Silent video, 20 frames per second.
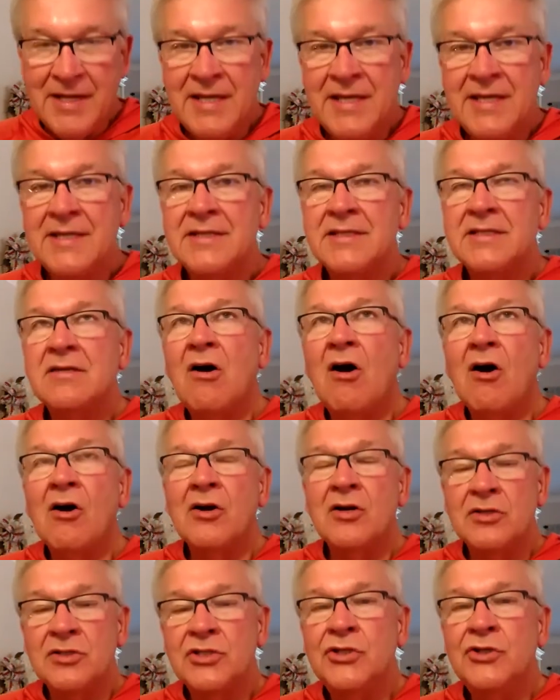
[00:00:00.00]
his
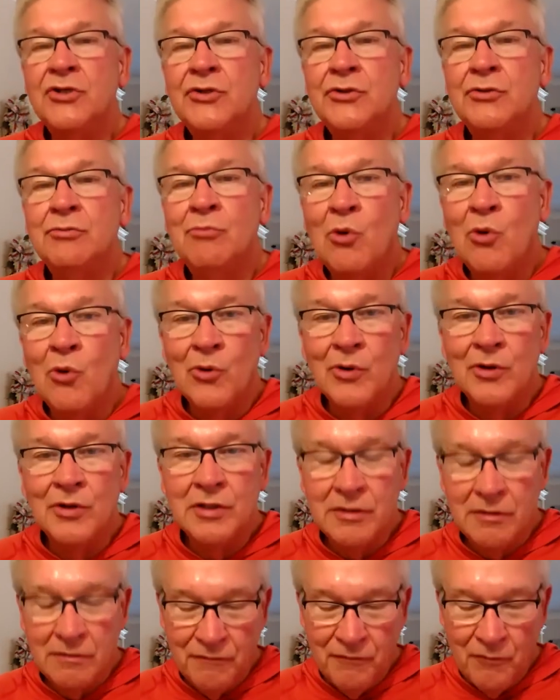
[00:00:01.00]
heart too
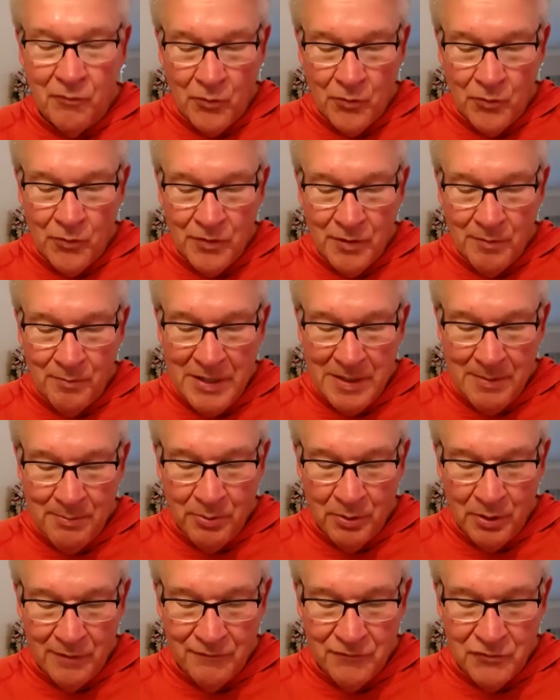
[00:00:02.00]
mourned for the
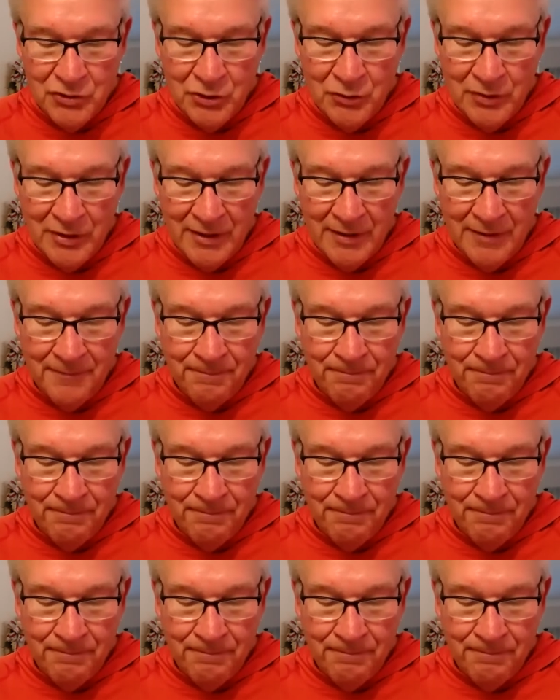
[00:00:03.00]
people of Judah.